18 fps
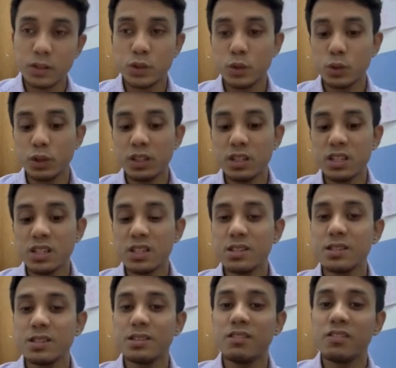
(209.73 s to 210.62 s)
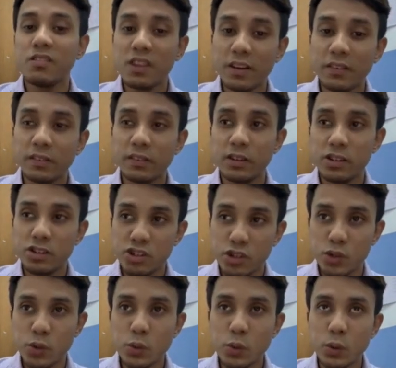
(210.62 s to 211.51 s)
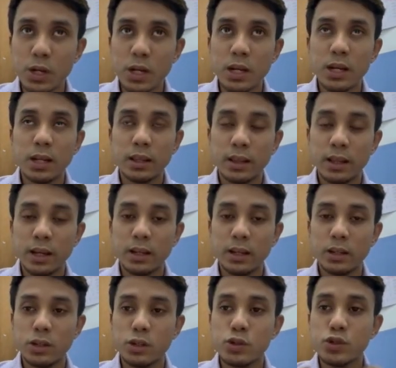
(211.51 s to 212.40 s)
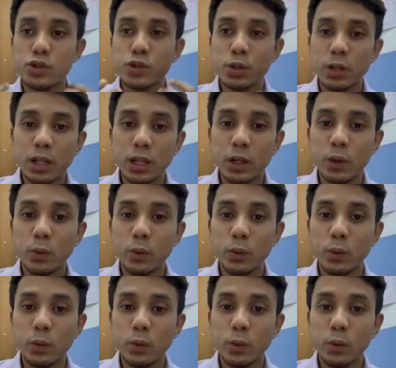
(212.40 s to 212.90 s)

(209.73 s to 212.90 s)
So this is the 5 issue that usually